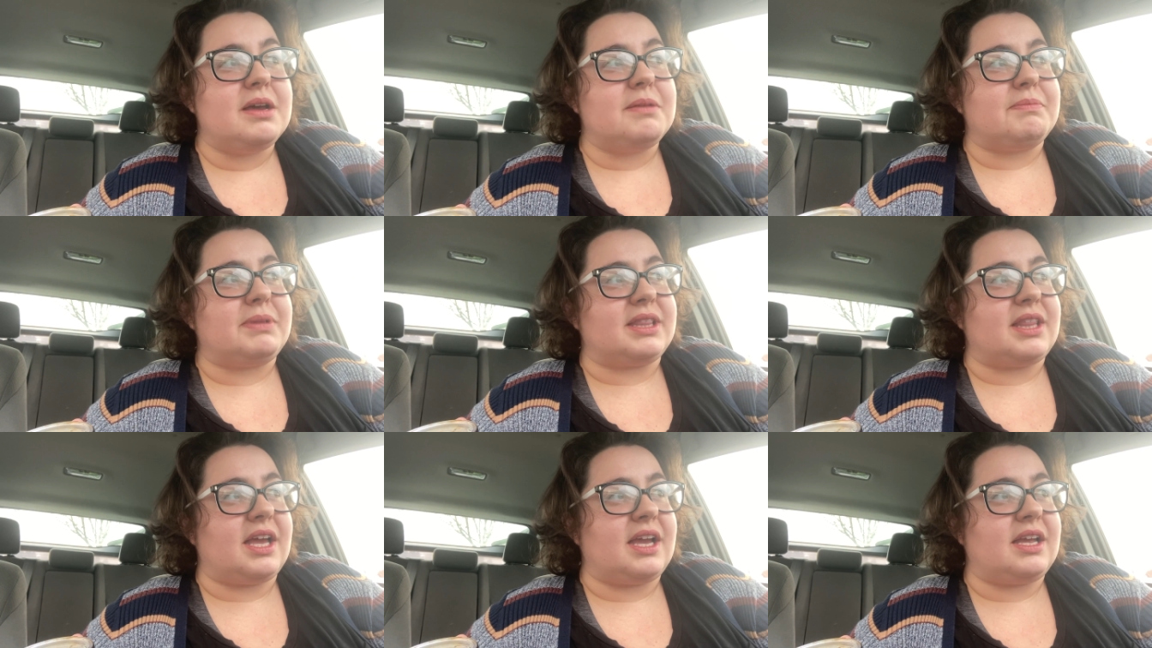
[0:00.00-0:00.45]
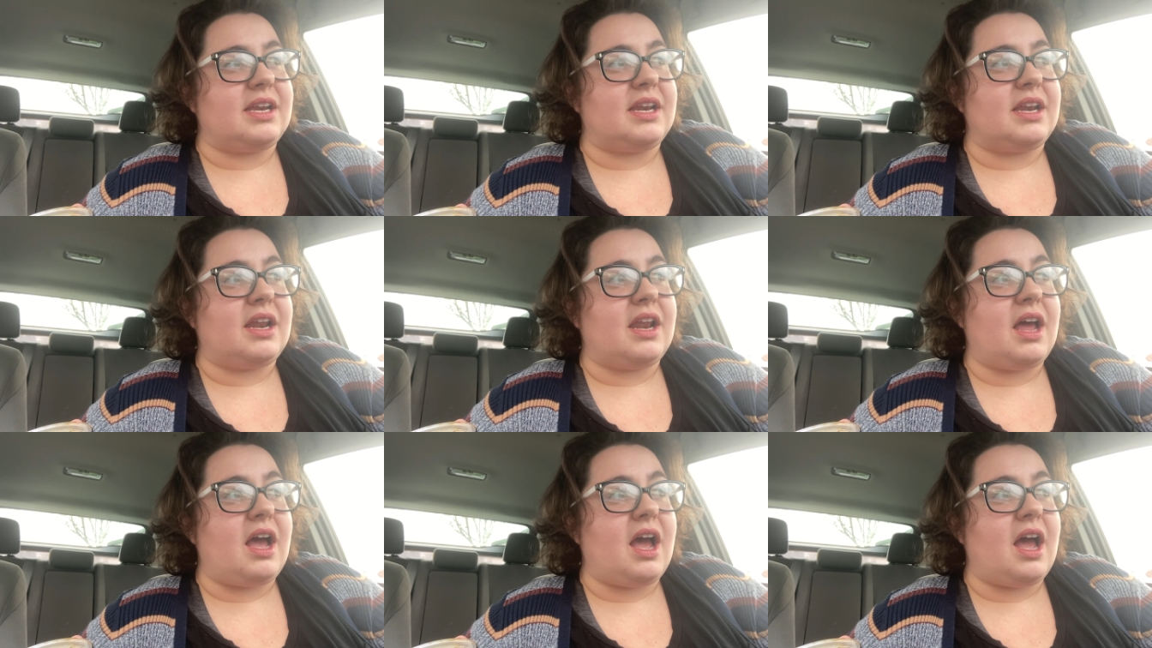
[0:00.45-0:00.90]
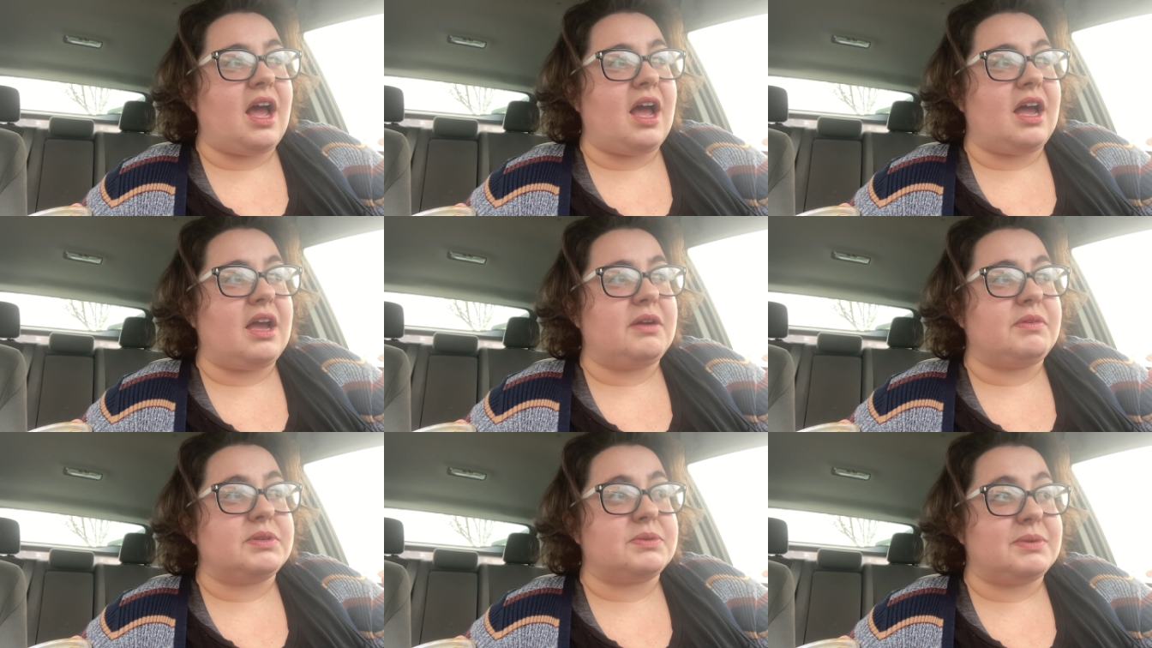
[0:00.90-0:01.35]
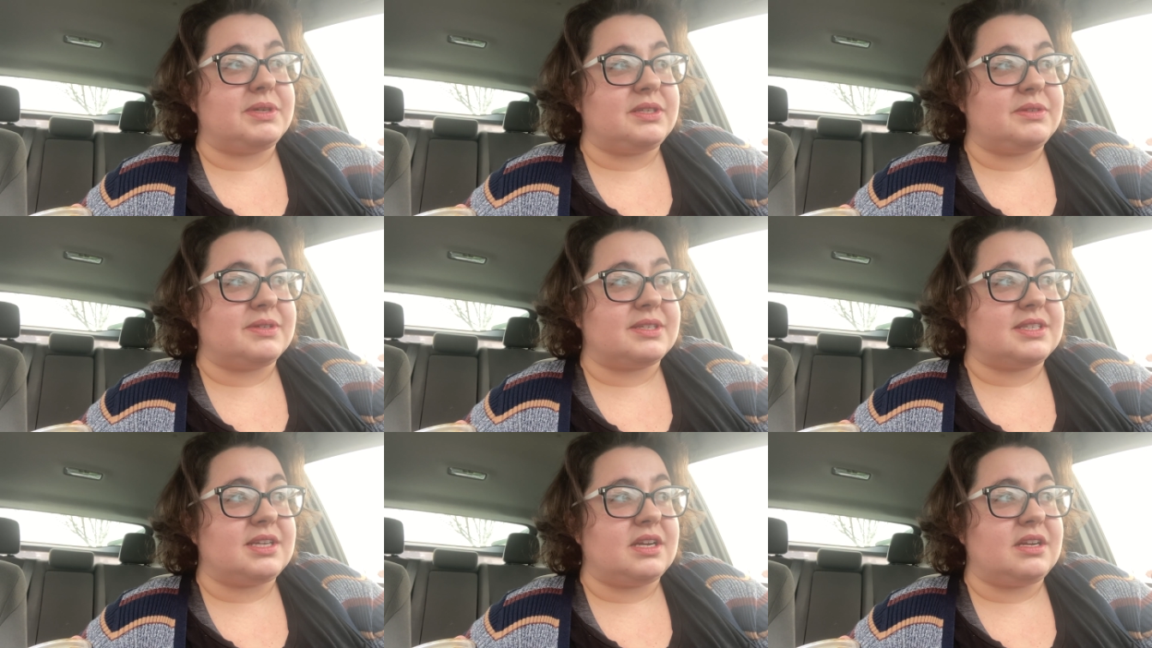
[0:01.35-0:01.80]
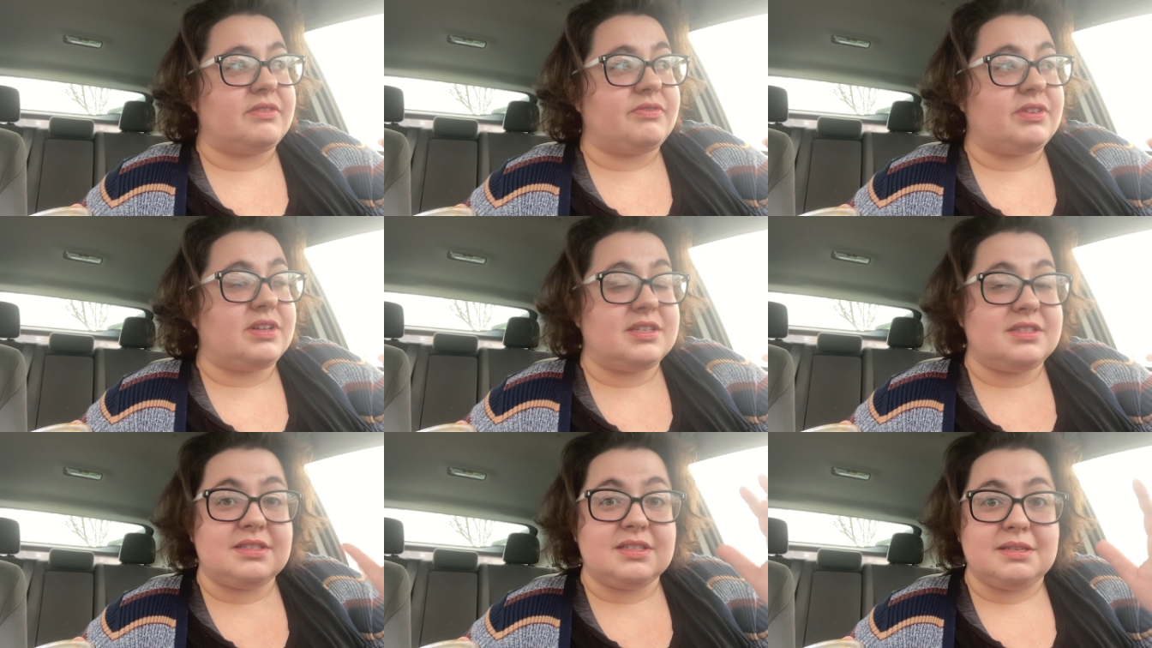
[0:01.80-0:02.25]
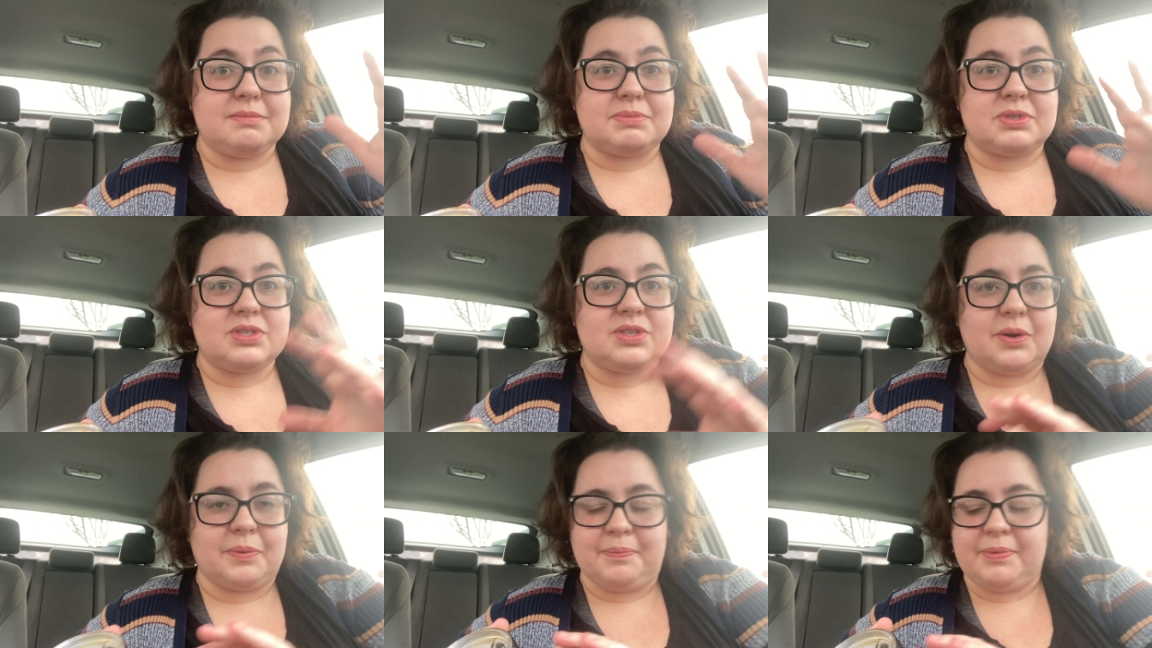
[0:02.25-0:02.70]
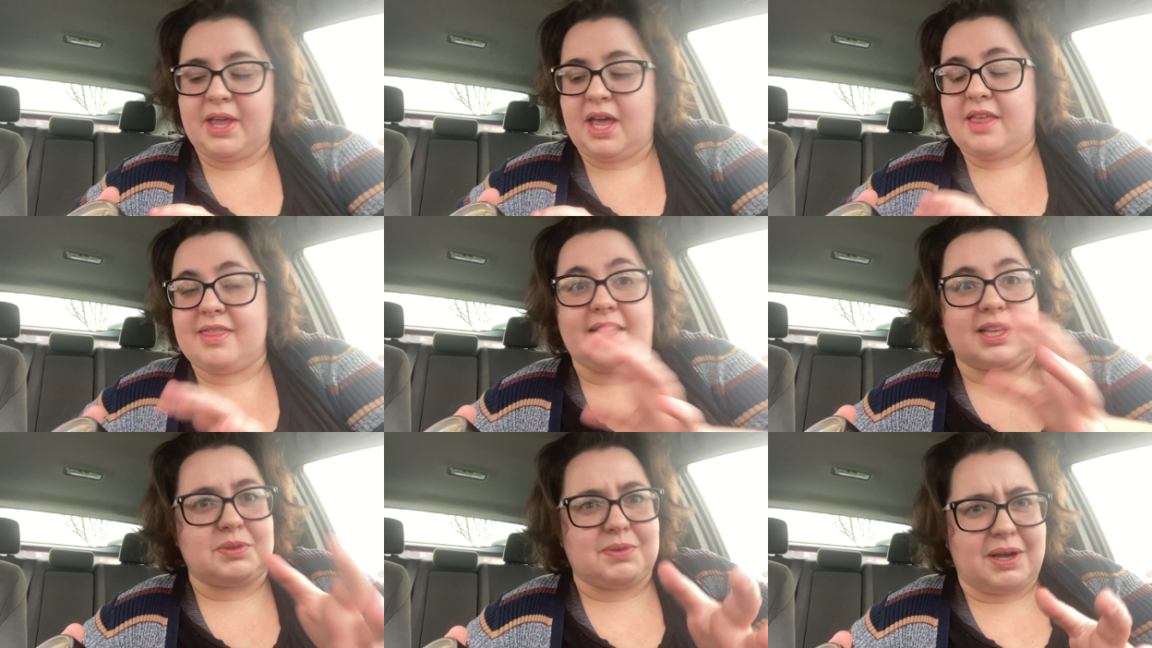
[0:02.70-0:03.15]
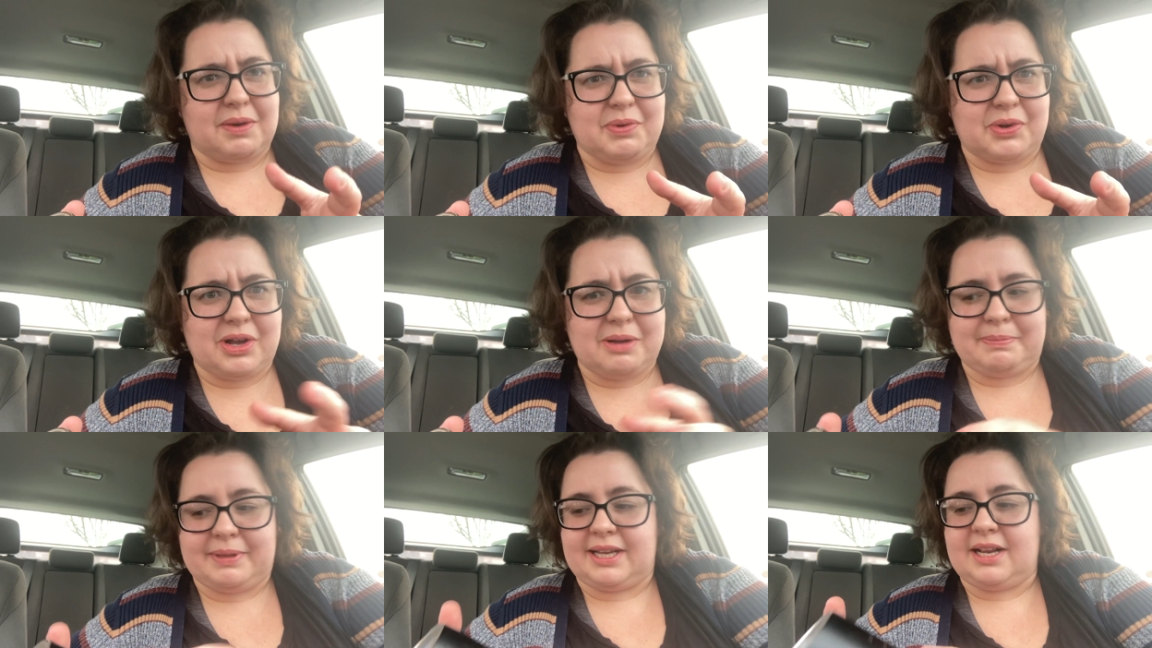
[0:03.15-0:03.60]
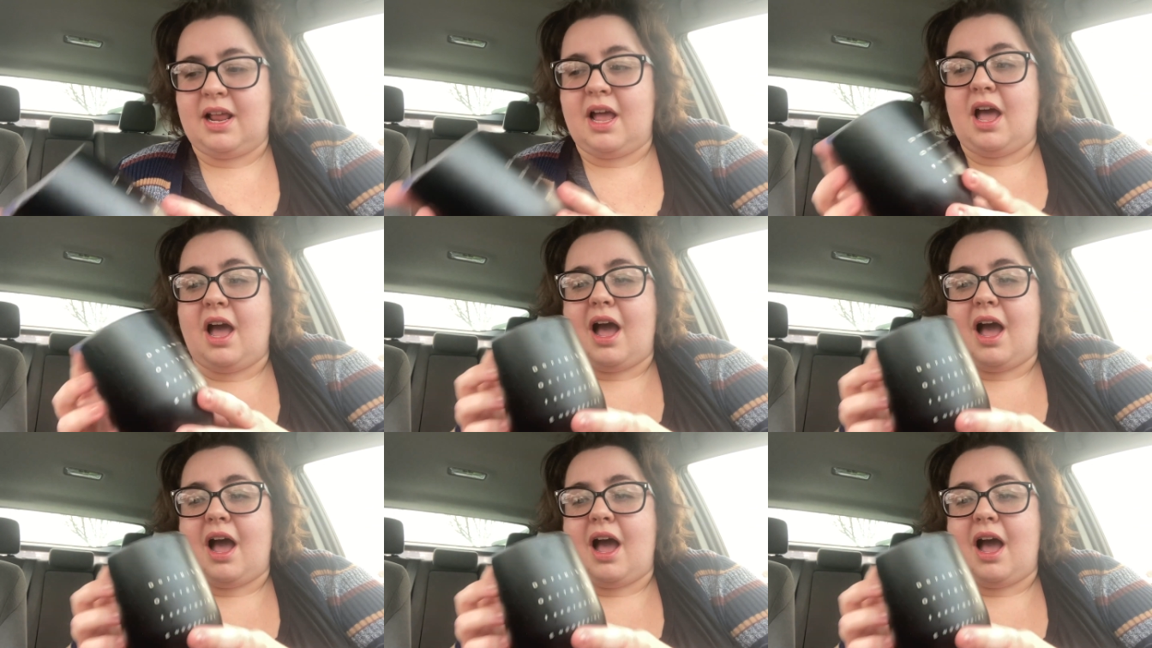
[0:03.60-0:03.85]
but then I was way too excited to fall asleep, so that's why I woke up late.